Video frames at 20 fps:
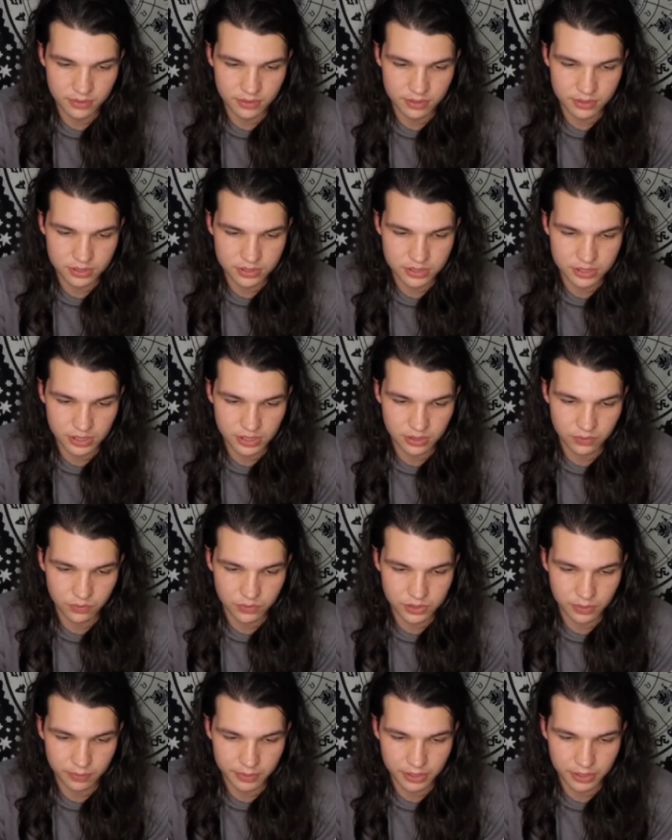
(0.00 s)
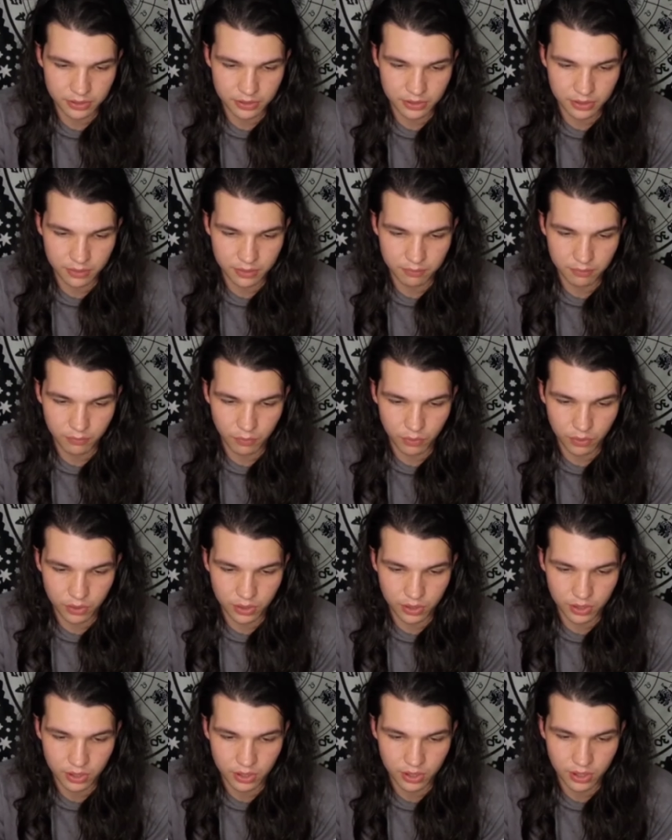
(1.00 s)
the stick was apparently
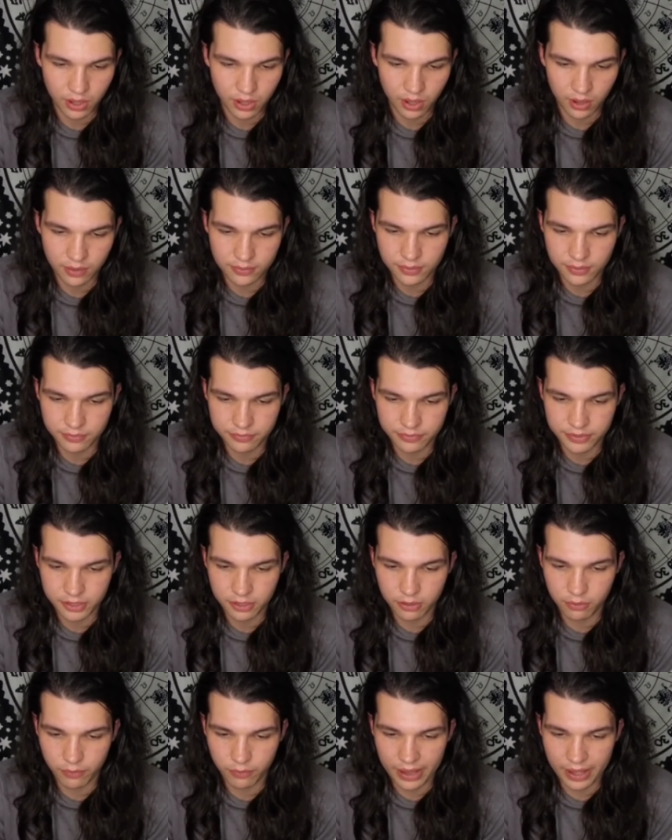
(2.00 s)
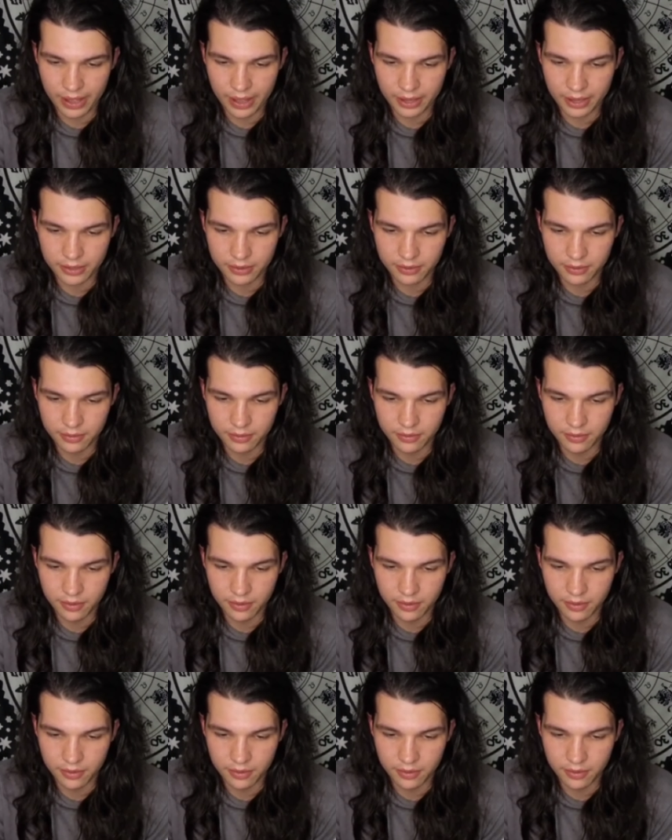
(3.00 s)
more of a finger wag,